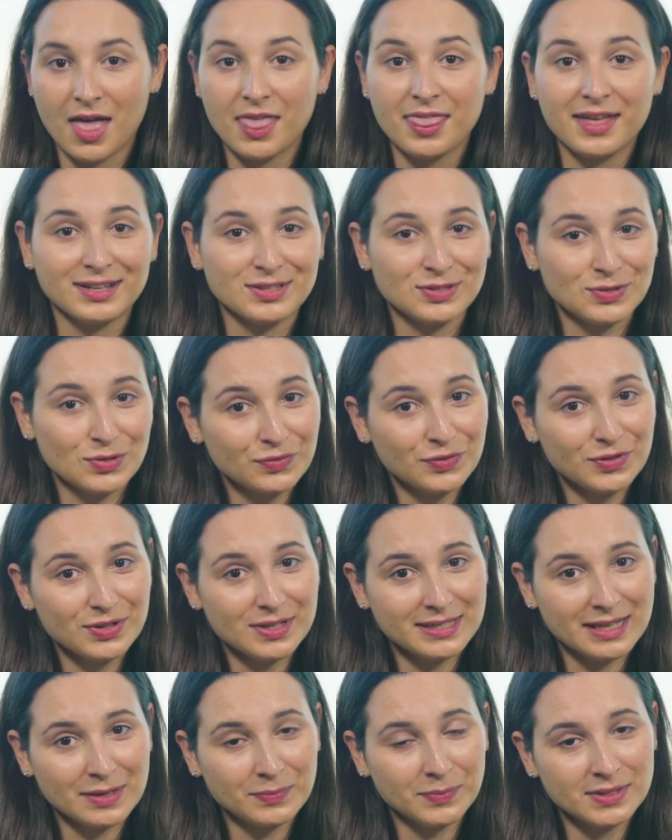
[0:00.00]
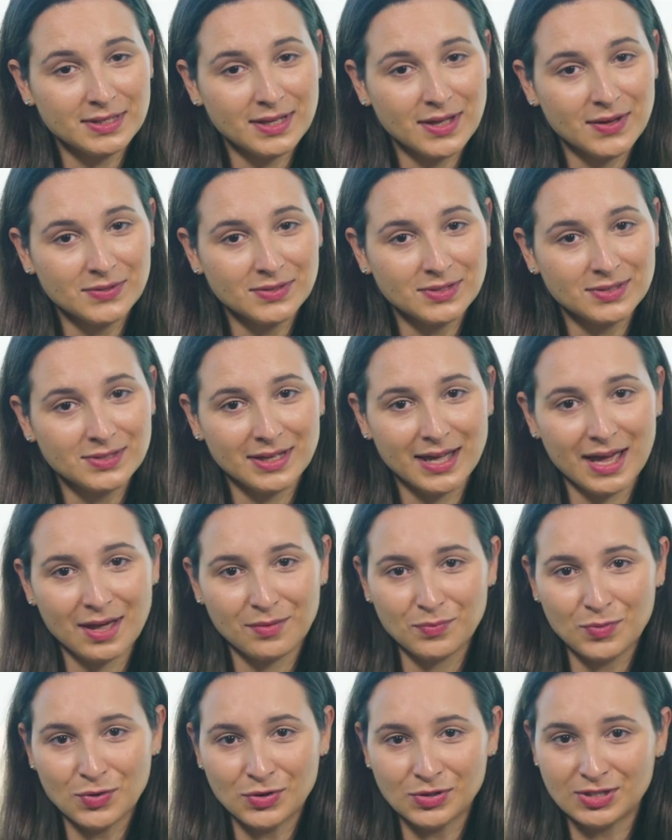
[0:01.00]
That's all for this episode. To
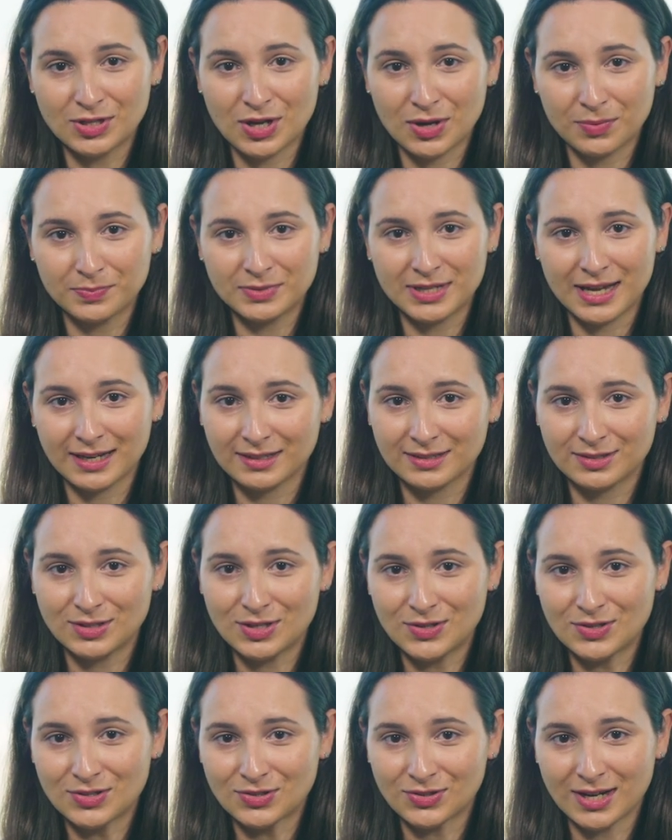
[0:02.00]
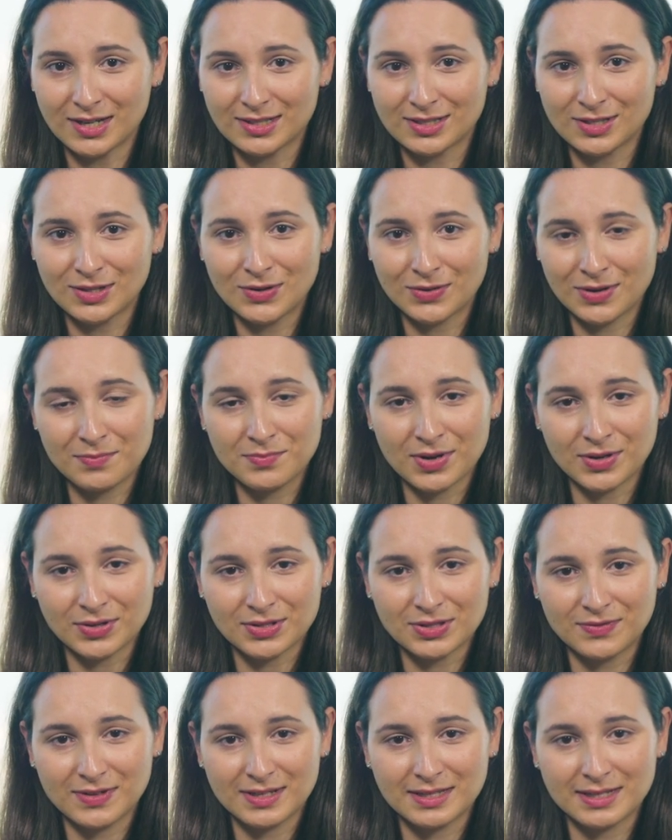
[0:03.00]
get more top tech news straight to your
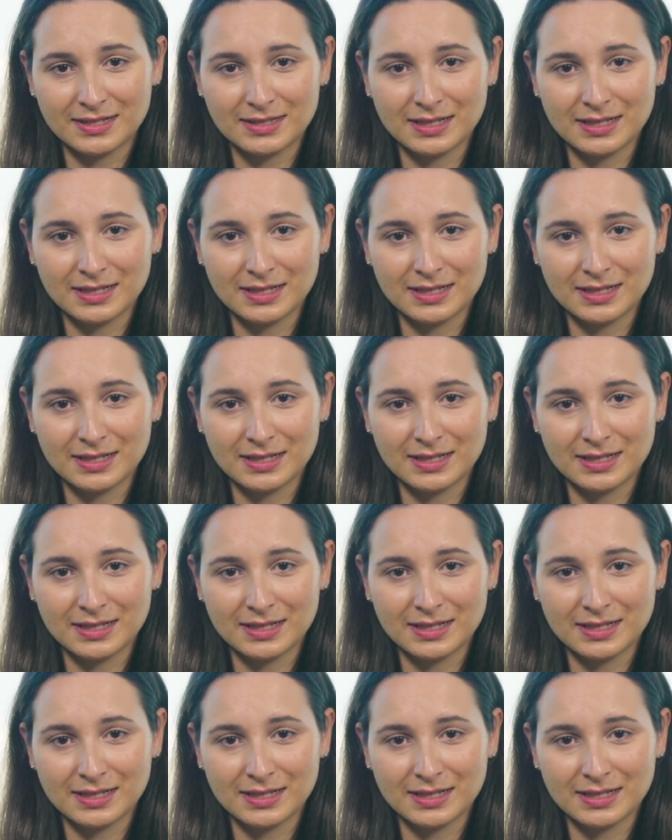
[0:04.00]
inbox, visit